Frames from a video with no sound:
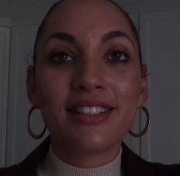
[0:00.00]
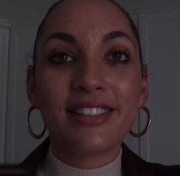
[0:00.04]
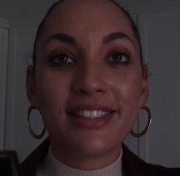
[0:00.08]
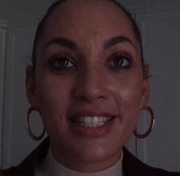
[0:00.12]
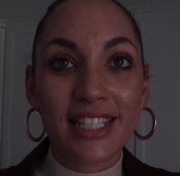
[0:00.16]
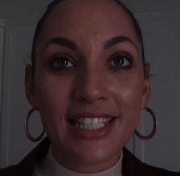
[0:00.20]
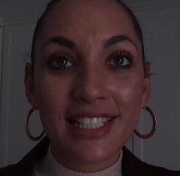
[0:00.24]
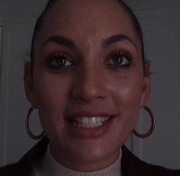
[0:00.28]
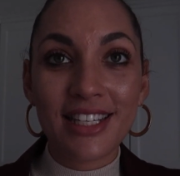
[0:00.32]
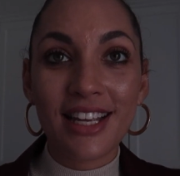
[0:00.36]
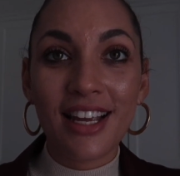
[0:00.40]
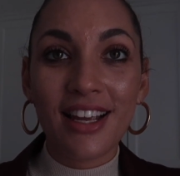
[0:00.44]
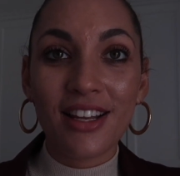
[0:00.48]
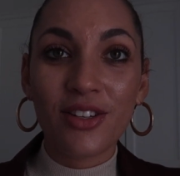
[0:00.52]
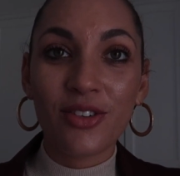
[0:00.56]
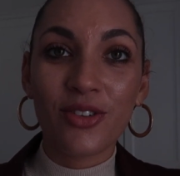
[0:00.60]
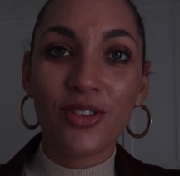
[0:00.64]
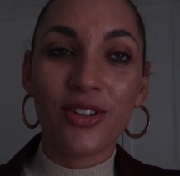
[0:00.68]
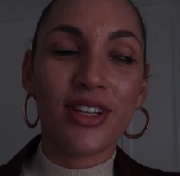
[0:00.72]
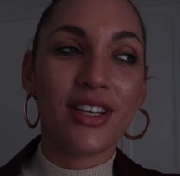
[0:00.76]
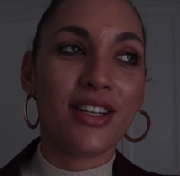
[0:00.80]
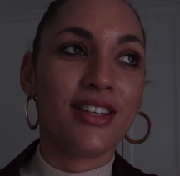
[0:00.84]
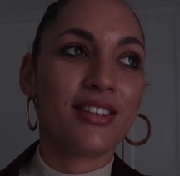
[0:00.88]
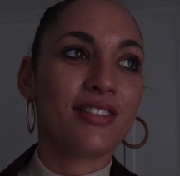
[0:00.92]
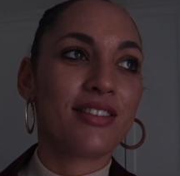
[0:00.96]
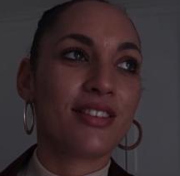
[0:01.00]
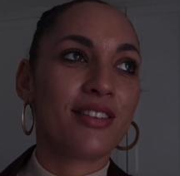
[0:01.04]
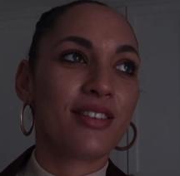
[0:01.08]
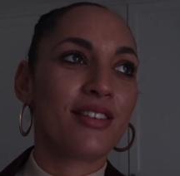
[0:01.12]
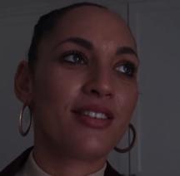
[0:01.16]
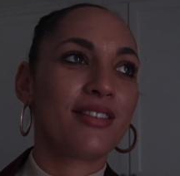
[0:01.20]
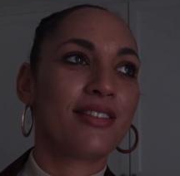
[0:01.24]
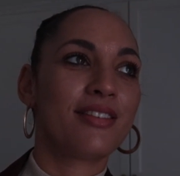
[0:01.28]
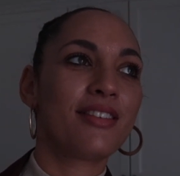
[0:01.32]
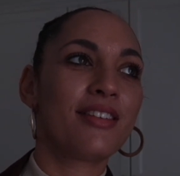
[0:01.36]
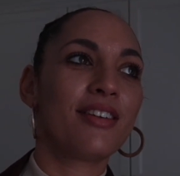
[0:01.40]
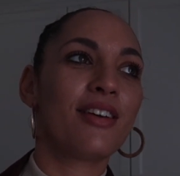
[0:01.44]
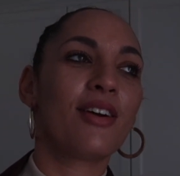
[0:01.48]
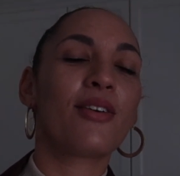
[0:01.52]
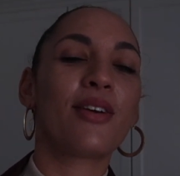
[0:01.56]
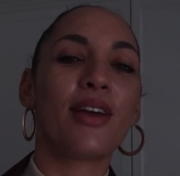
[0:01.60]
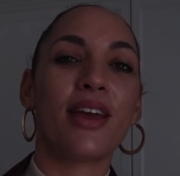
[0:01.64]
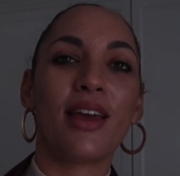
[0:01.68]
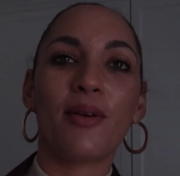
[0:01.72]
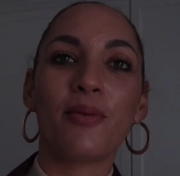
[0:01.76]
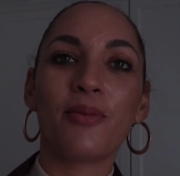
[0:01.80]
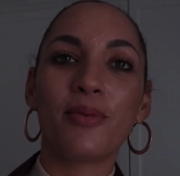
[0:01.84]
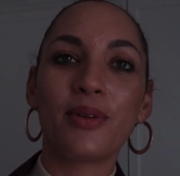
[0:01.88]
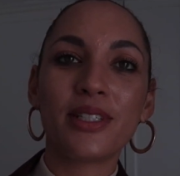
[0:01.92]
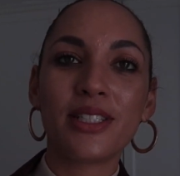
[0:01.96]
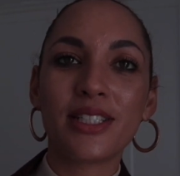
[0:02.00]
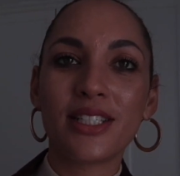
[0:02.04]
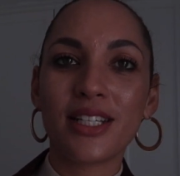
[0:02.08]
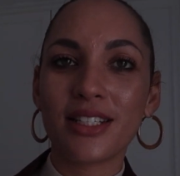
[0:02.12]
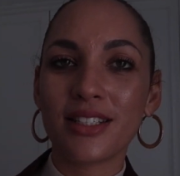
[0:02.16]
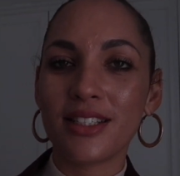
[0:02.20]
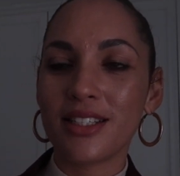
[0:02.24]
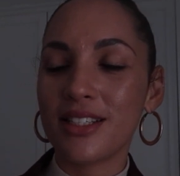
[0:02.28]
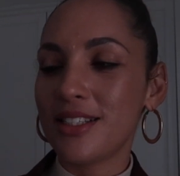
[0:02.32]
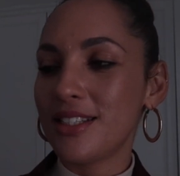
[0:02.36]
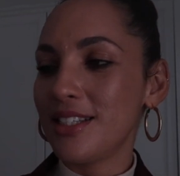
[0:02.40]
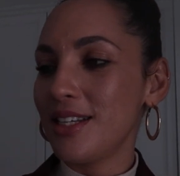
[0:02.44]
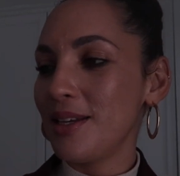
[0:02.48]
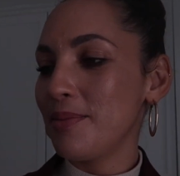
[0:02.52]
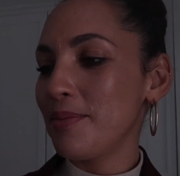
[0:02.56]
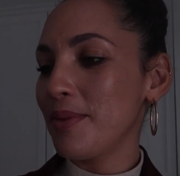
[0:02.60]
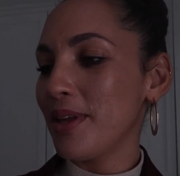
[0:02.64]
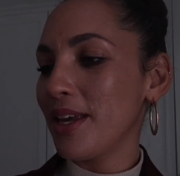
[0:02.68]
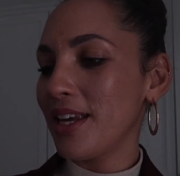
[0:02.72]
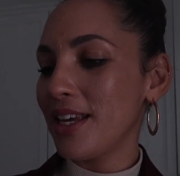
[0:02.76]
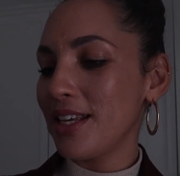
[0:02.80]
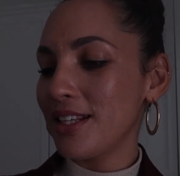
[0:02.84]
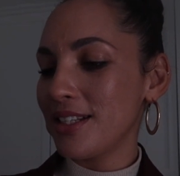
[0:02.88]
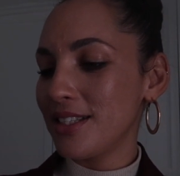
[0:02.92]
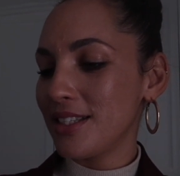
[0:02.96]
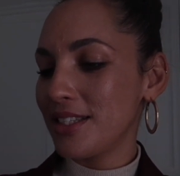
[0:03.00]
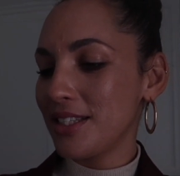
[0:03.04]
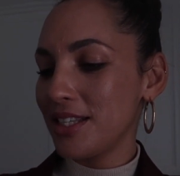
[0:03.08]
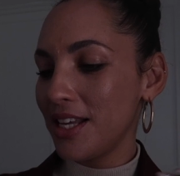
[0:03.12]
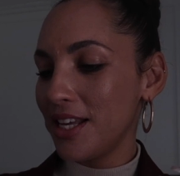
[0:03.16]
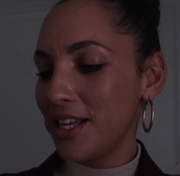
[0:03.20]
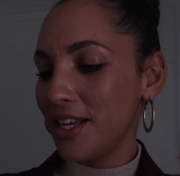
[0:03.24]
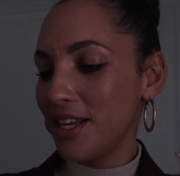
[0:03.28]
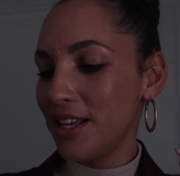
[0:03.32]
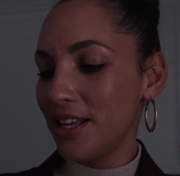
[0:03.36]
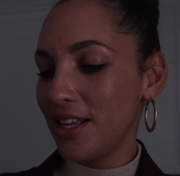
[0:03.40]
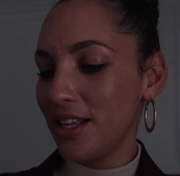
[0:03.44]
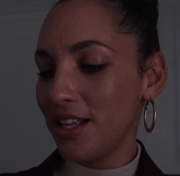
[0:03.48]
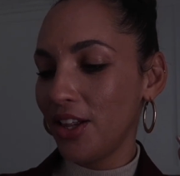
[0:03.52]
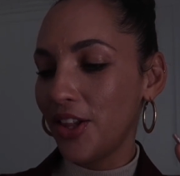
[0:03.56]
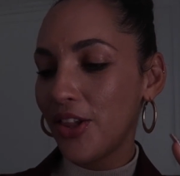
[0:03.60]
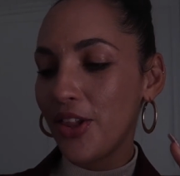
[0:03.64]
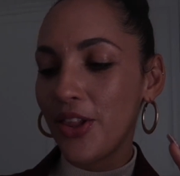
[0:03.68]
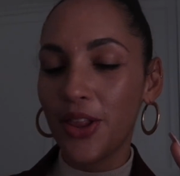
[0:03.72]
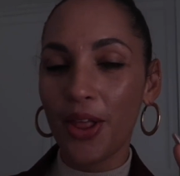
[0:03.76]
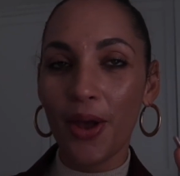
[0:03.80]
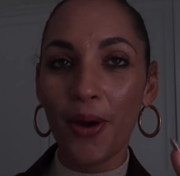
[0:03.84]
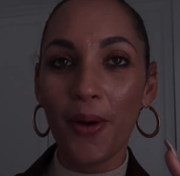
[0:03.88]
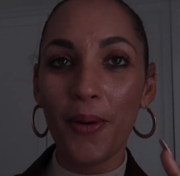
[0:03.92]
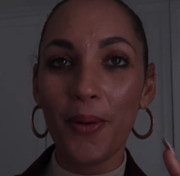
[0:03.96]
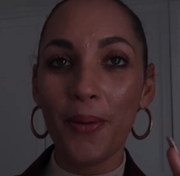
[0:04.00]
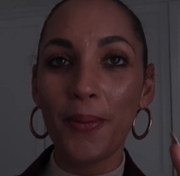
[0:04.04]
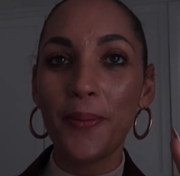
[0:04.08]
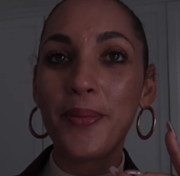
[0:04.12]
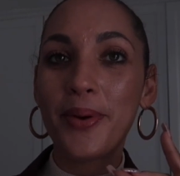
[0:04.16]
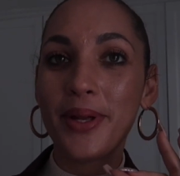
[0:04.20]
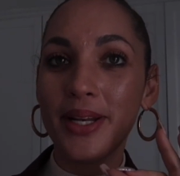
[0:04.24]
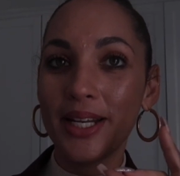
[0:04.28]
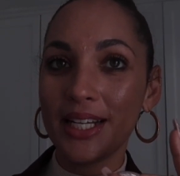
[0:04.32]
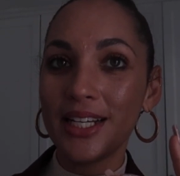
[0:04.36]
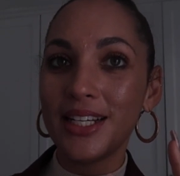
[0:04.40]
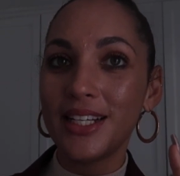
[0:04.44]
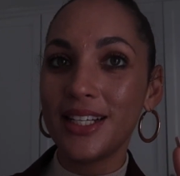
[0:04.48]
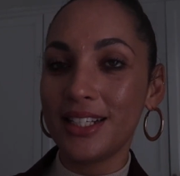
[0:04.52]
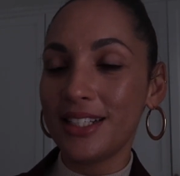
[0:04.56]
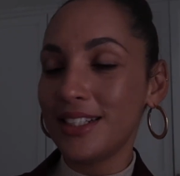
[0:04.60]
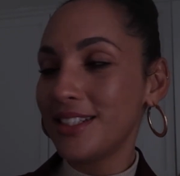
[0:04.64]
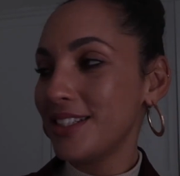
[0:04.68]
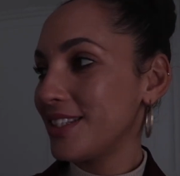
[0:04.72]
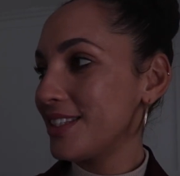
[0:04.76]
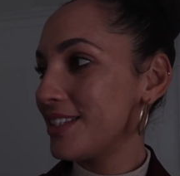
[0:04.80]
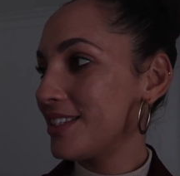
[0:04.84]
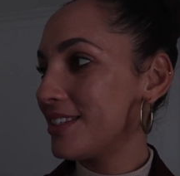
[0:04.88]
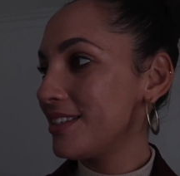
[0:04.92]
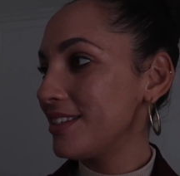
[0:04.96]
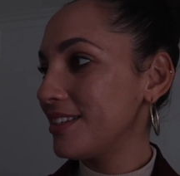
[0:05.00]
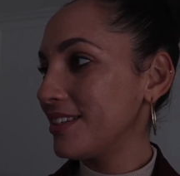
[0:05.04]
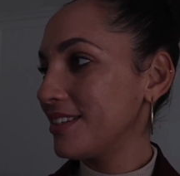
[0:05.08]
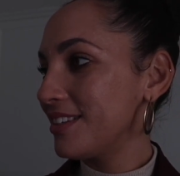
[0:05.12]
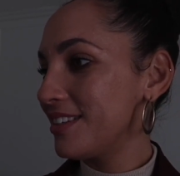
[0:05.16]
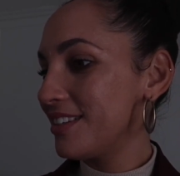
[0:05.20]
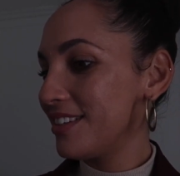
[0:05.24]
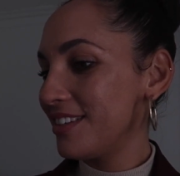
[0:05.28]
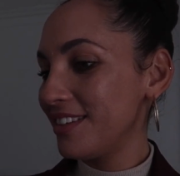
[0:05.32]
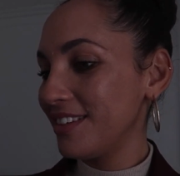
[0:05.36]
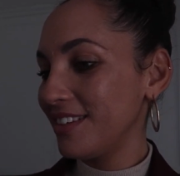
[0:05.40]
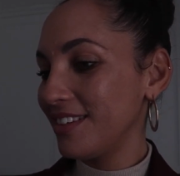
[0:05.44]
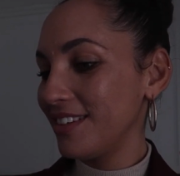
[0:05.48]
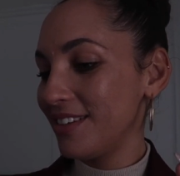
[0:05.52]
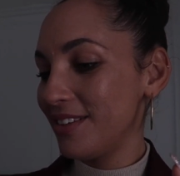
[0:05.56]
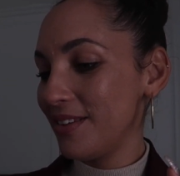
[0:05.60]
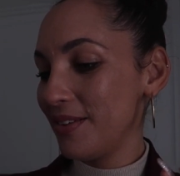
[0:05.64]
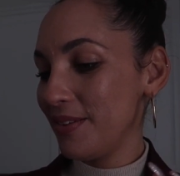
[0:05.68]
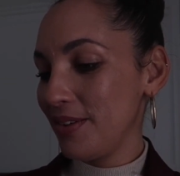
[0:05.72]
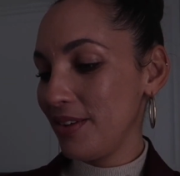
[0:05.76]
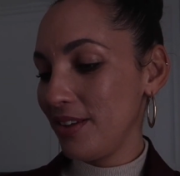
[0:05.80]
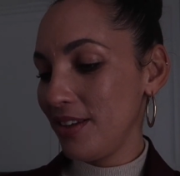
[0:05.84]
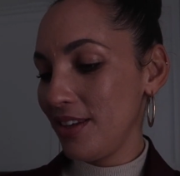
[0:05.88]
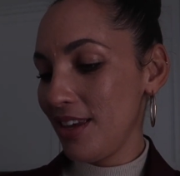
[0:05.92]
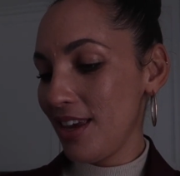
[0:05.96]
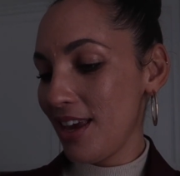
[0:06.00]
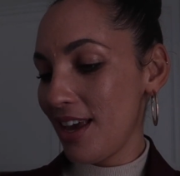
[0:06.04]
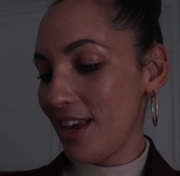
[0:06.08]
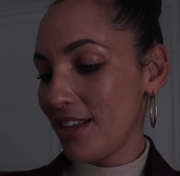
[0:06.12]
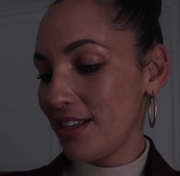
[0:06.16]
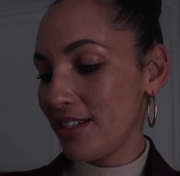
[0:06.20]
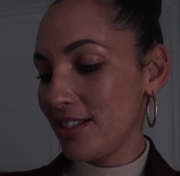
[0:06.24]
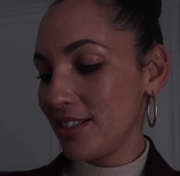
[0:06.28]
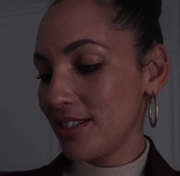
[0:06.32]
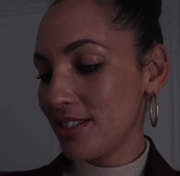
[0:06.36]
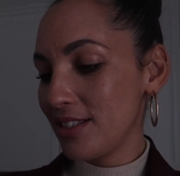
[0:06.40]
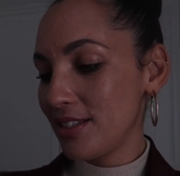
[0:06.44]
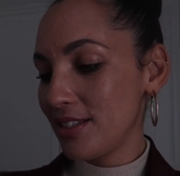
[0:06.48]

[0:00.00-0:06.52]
68 degrees. Okay, which doesn't seem like it's low, but it is. Yes?